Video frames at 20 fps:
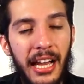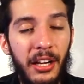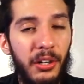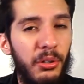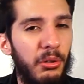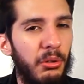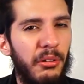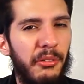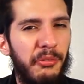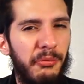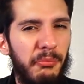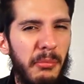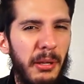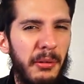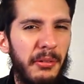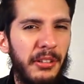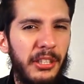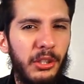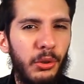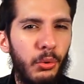I don't know if
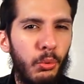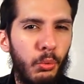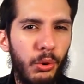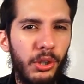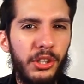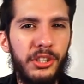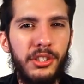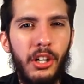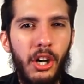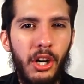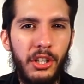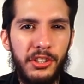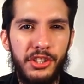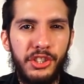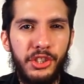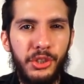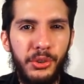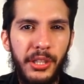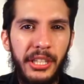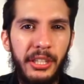maybe he'll work on
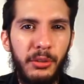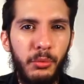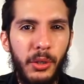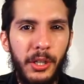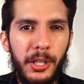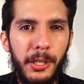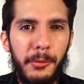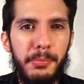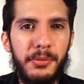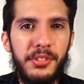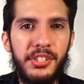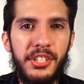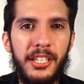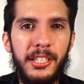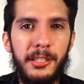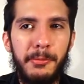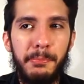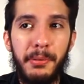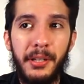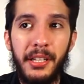screen
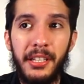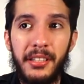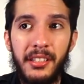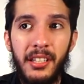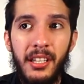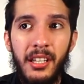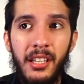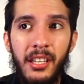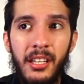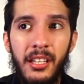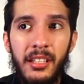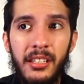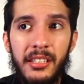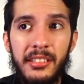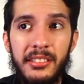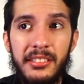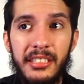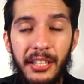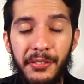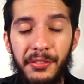100%, but
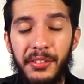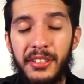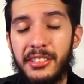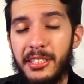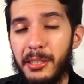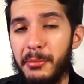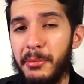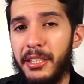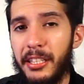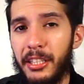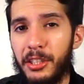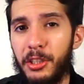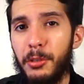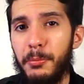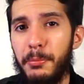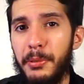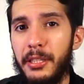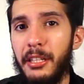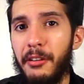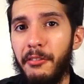he's definitely something that
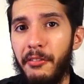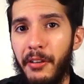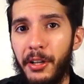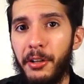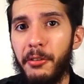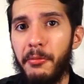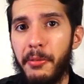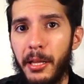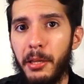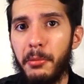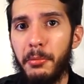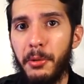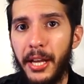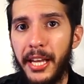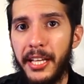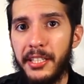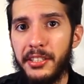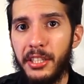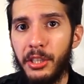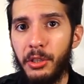could be a very valuable
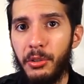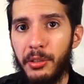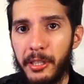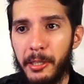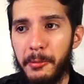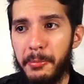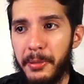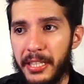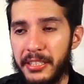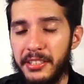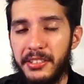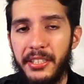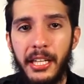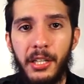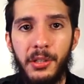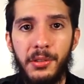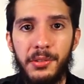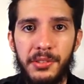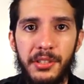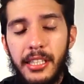asset going up against
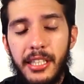Thanos.